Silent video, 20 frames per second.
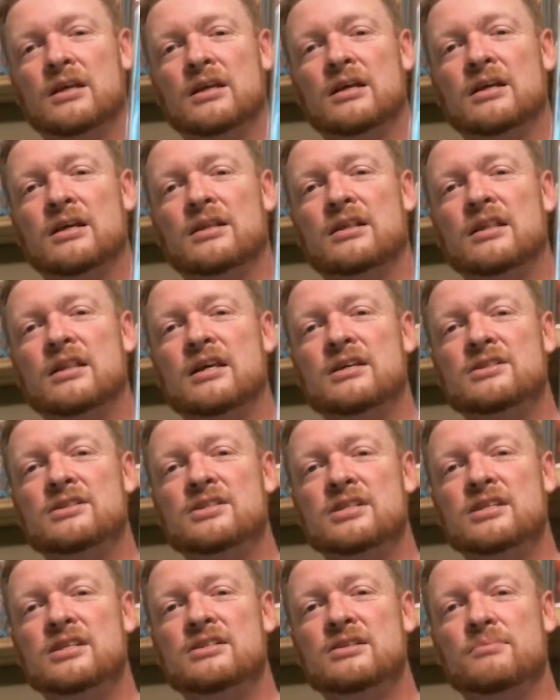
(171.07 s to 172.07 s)
This
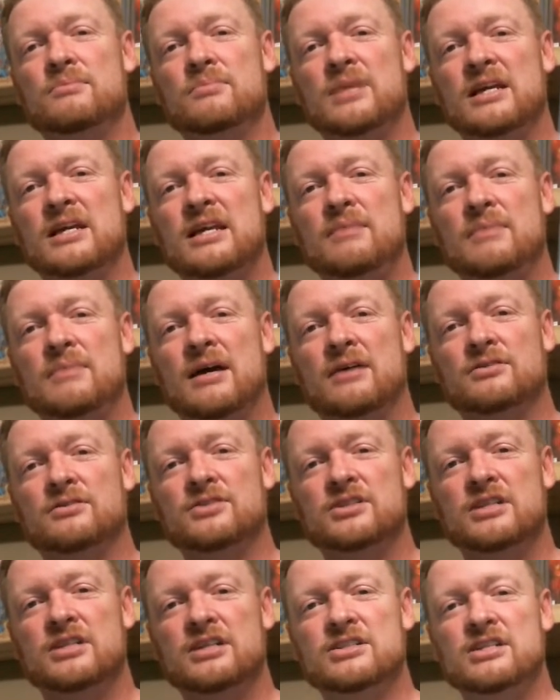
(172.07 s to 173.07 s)
is a Mickey
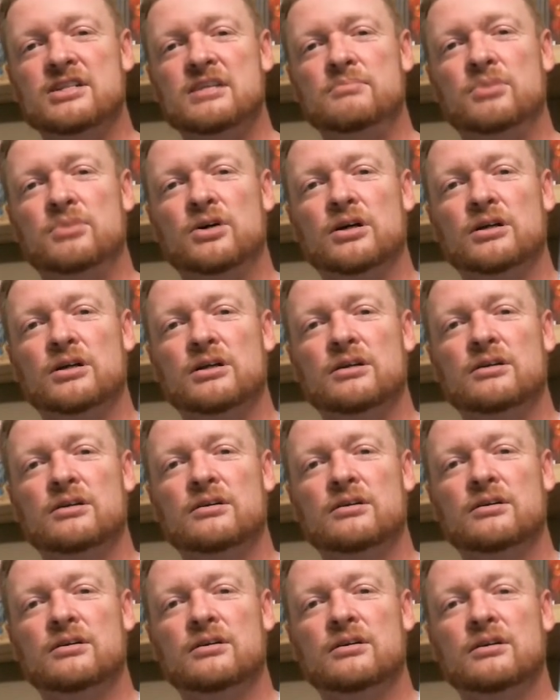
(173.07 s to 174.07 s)
Mouse Disney book
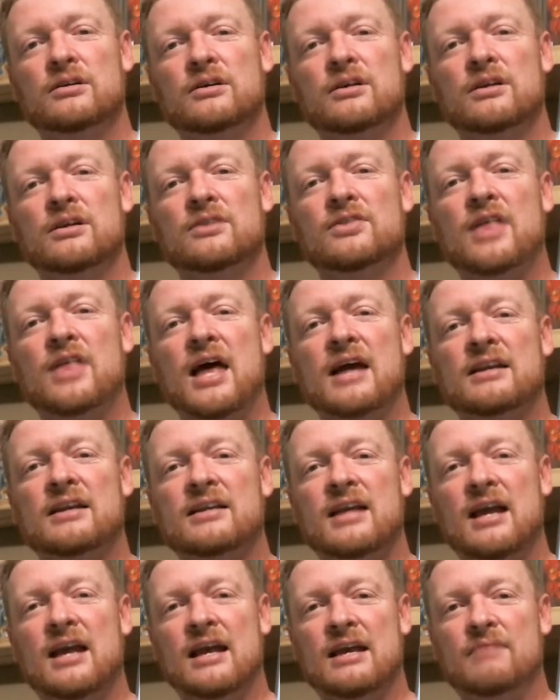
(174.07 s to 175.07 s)
that
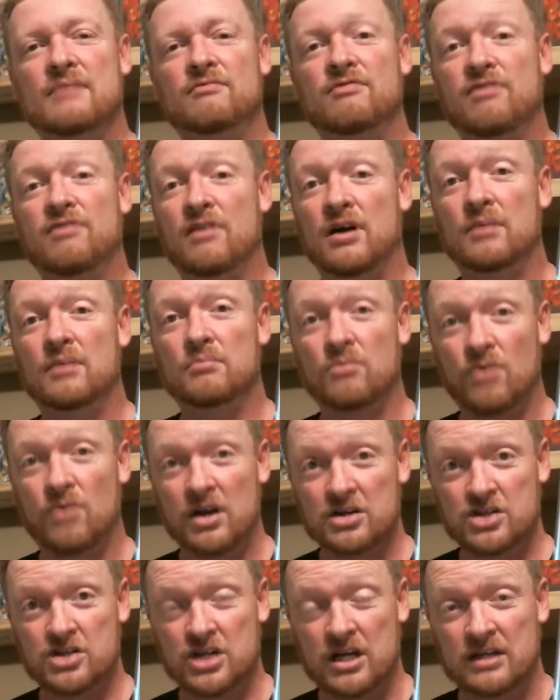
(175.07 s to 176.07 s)
came from
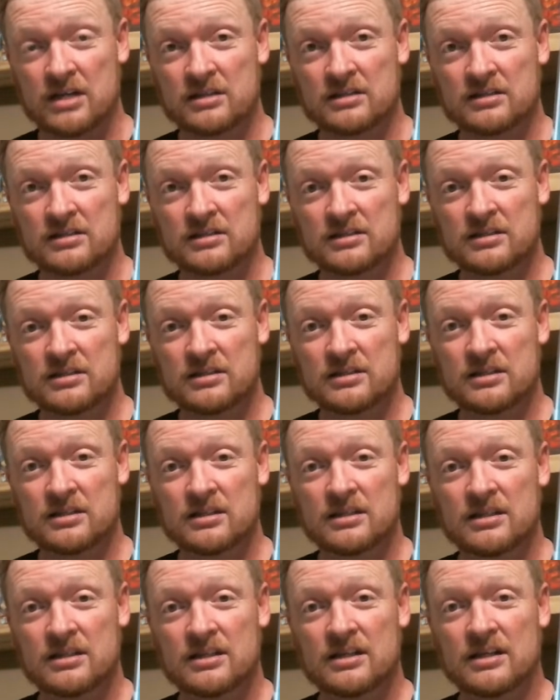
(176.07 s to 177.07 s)
Russia.
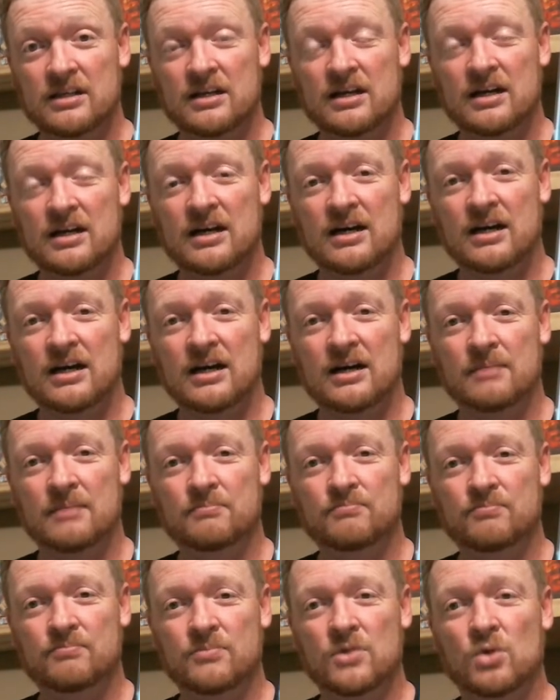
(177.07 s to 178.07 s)

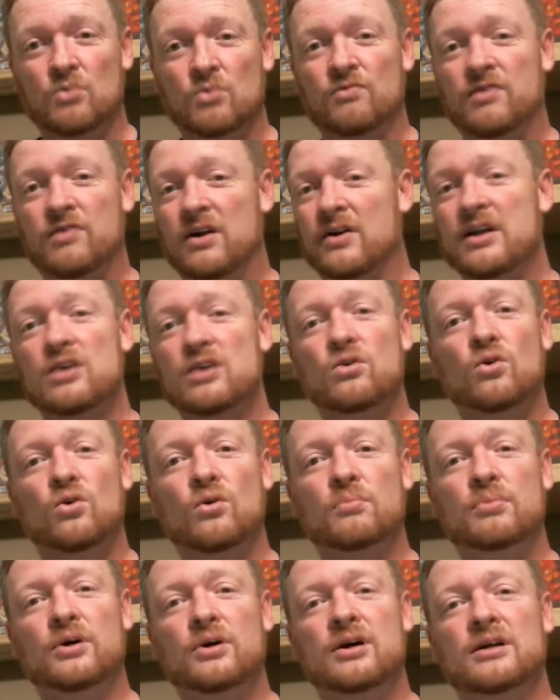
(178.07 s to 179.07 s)
Very cool
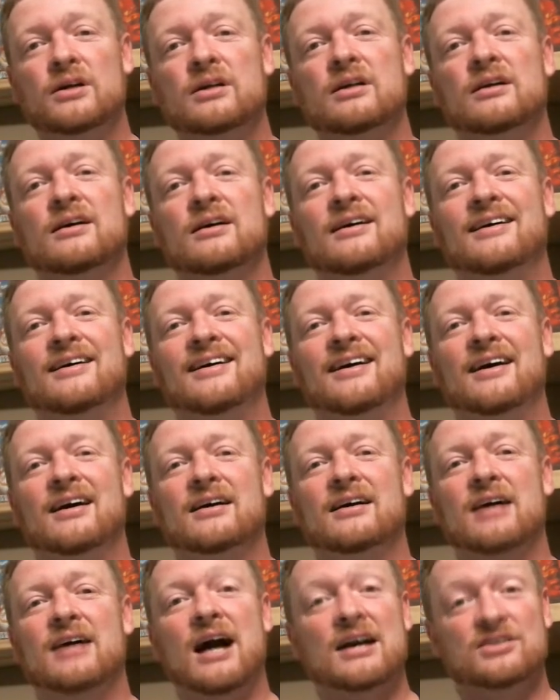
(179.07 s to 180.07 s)
book.
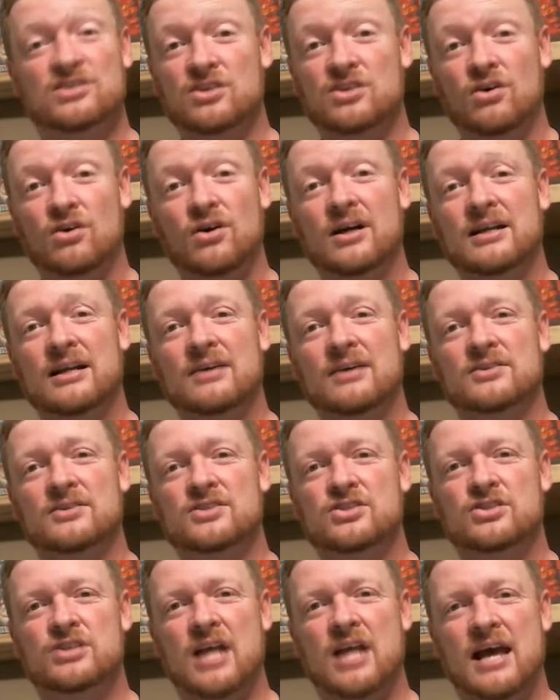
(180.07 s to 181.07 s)
I saw it and I
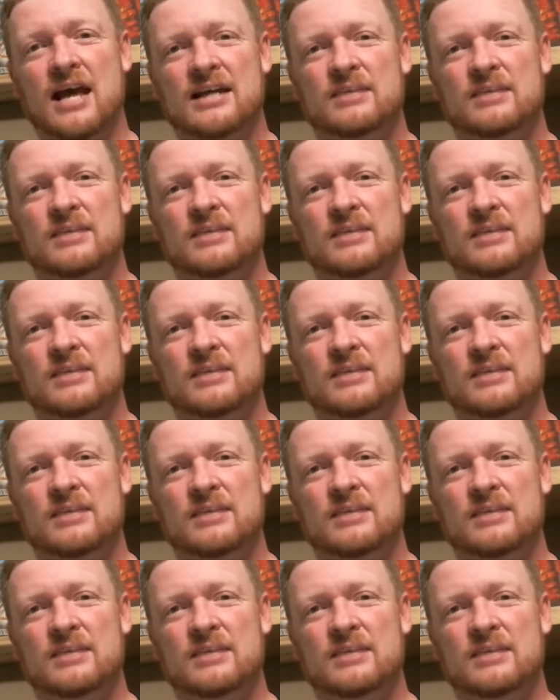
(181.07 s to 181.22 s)
just had to